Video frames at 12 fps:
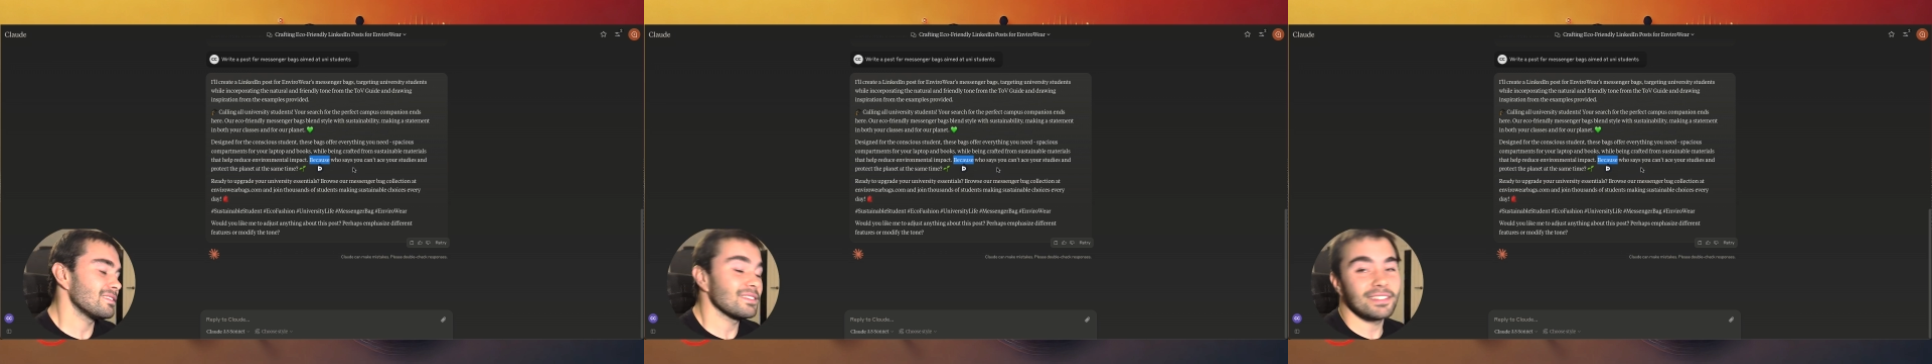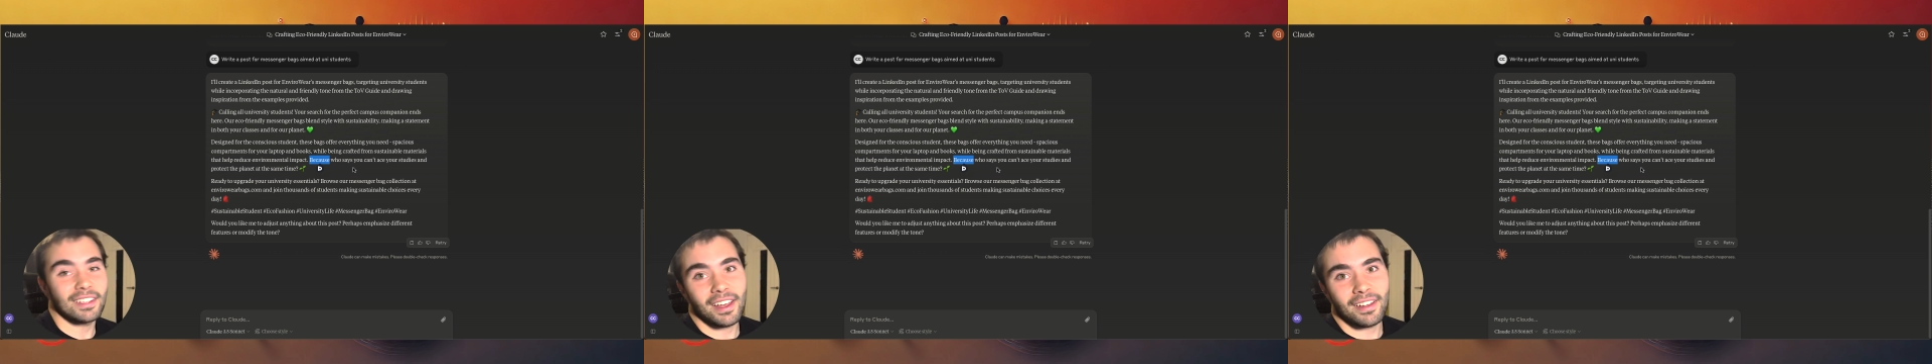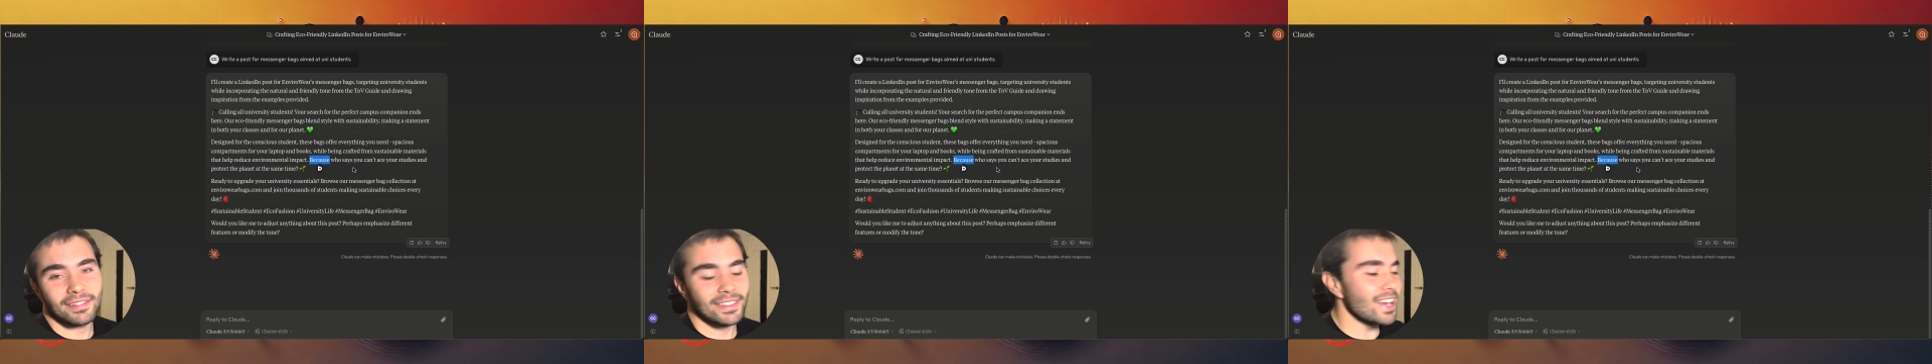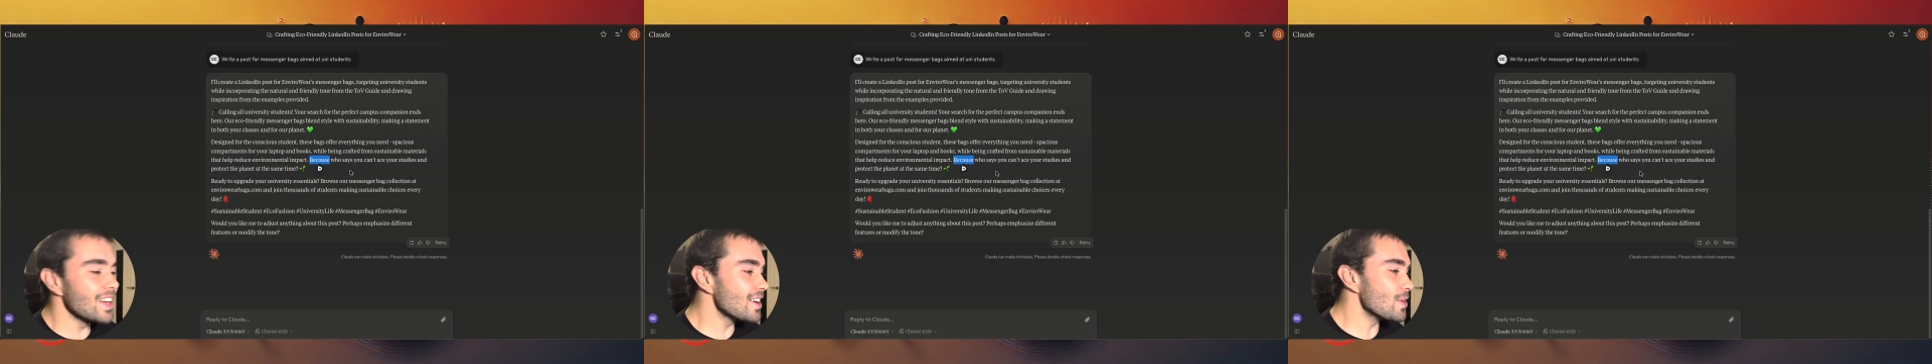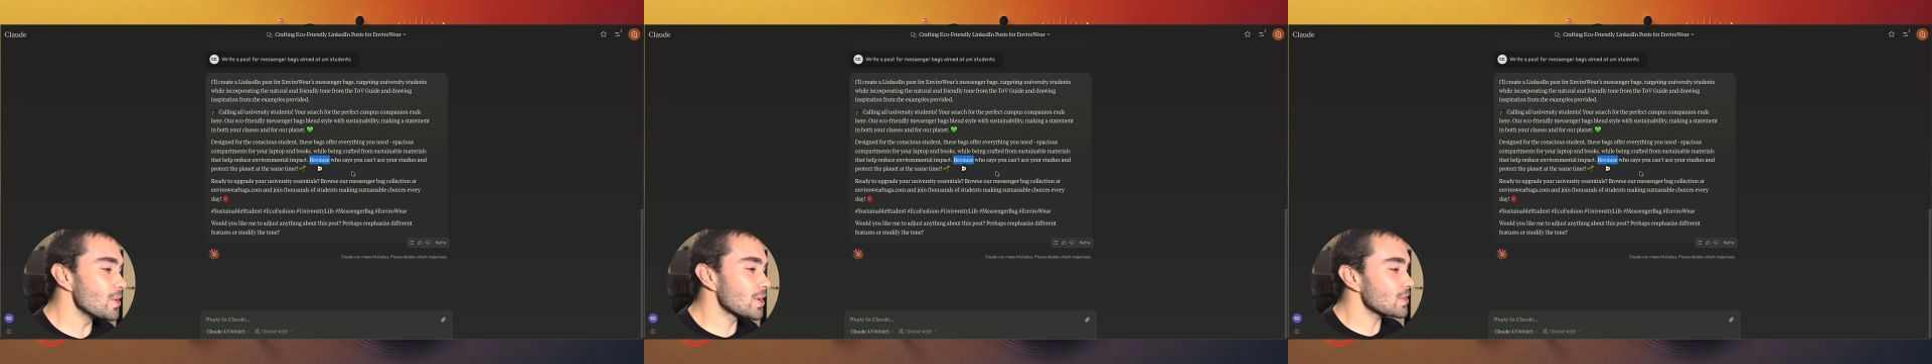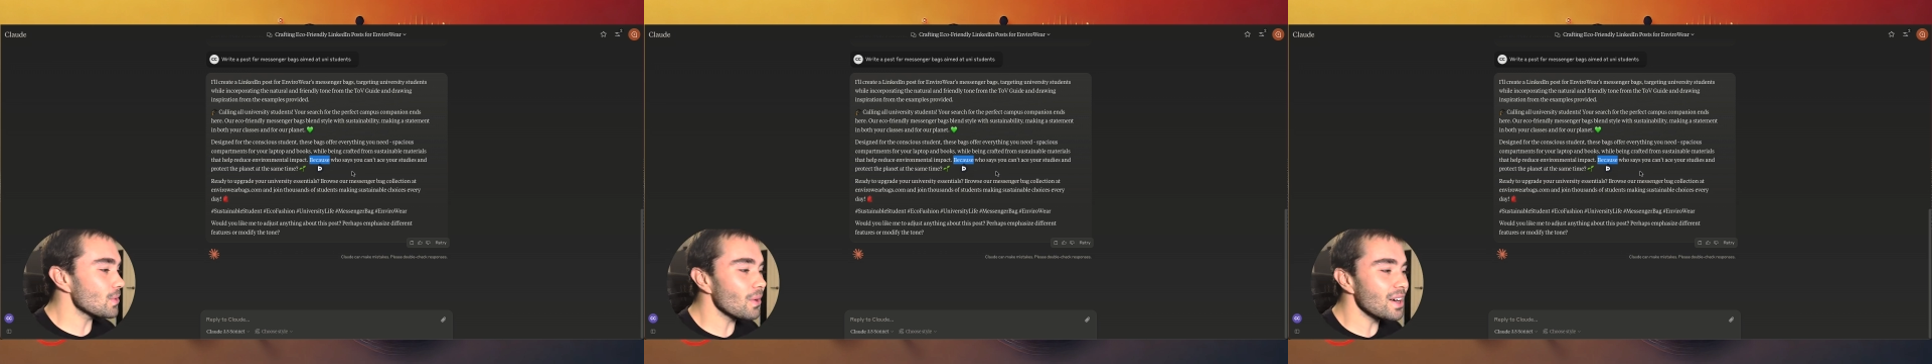yeah, we
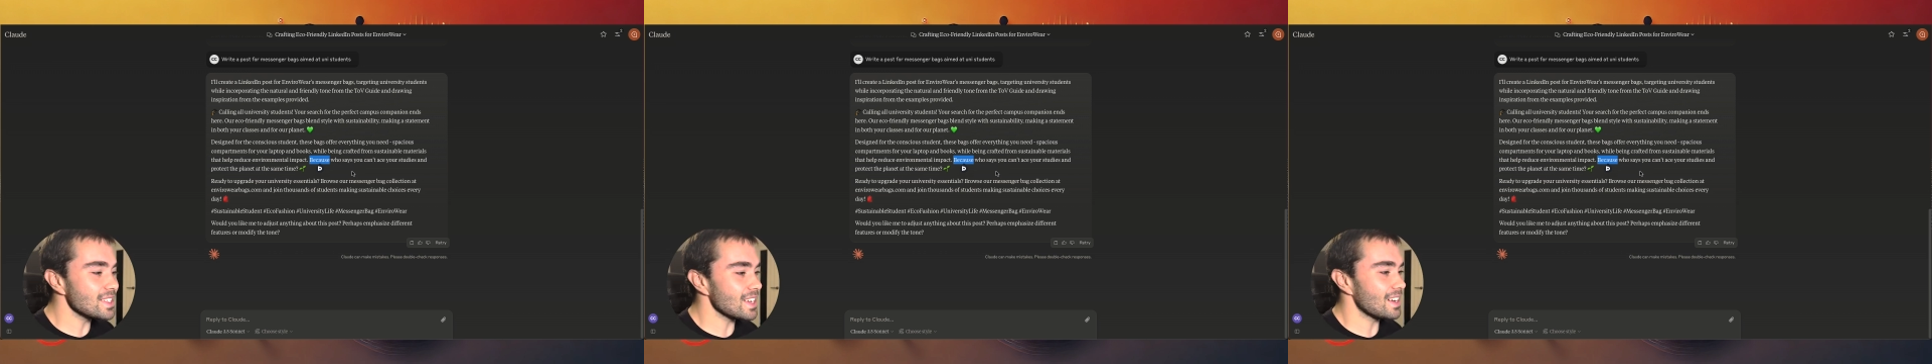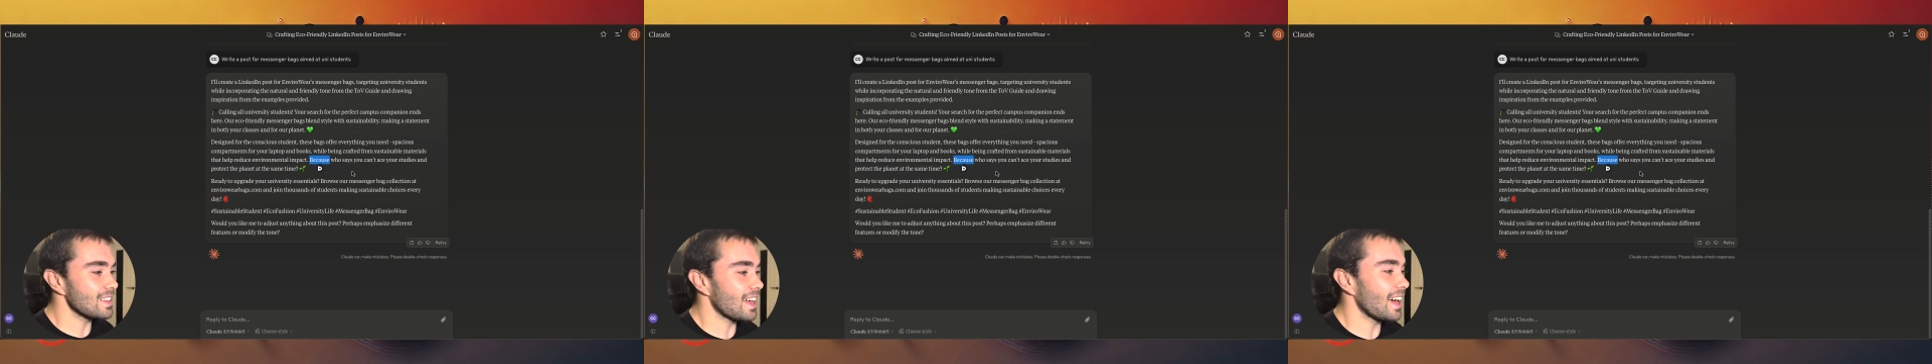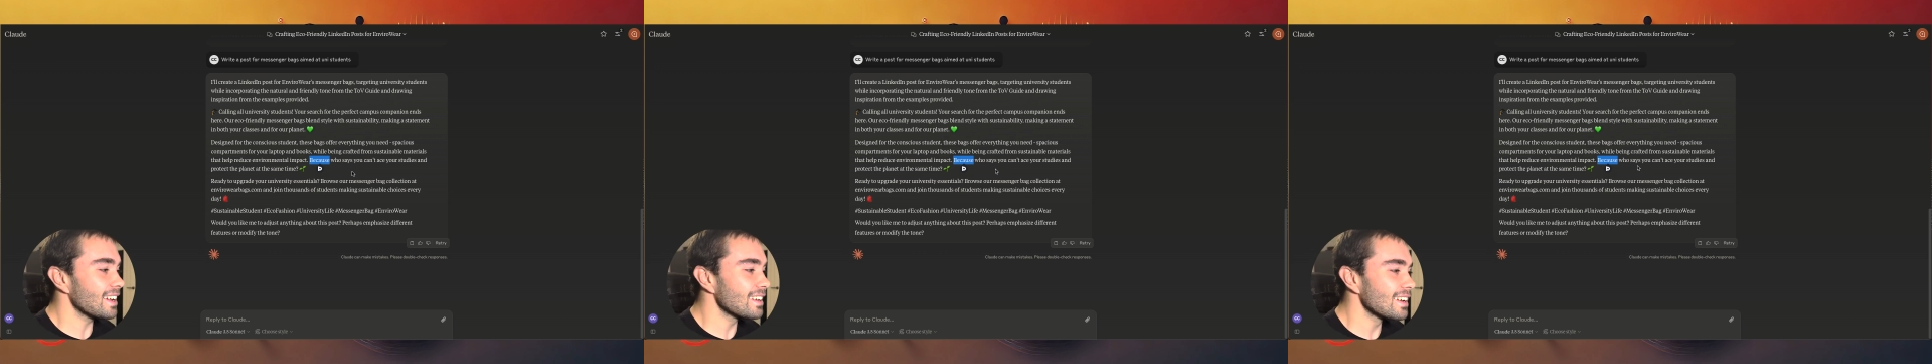can always edit that.